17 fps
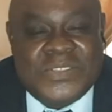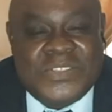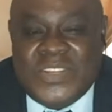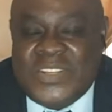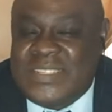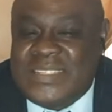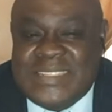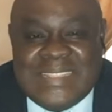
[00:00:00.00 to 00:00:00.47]
Like
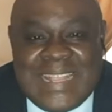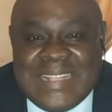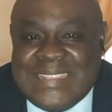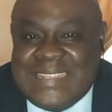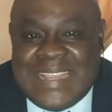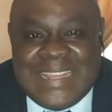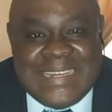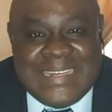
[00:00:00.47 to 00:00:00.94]
Just
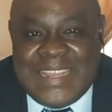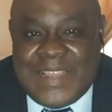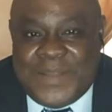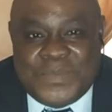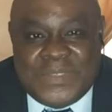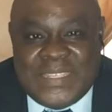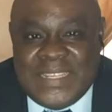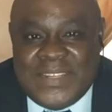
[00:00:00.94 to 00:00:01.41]
start
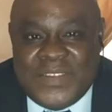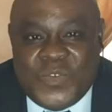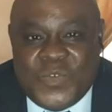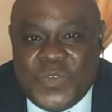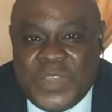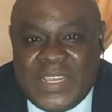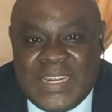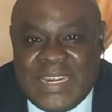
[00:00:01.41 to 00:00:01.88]
adapting
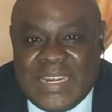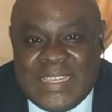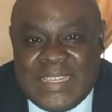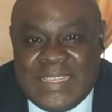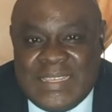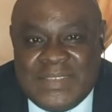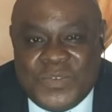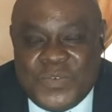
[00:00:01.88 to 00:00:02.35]

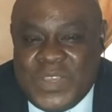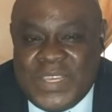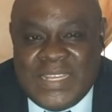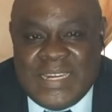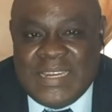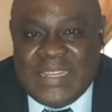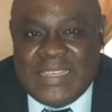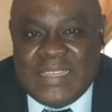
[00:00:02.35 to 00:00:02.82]
quickly, hmm.
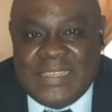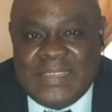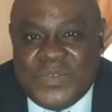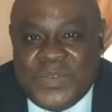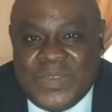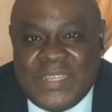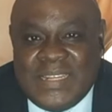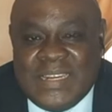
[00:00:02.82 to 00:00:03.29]
quickly,
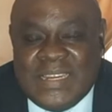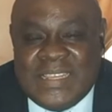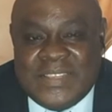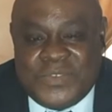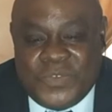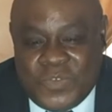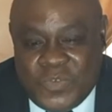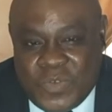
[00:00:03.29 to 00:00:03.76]

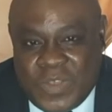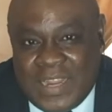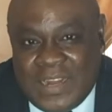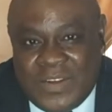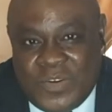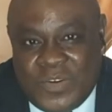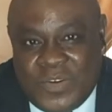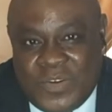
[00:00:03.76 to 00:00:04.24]
quickly, so you
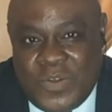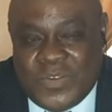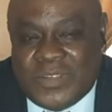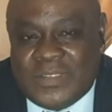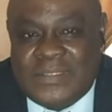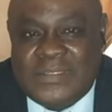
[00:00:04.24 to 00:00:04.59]
can run.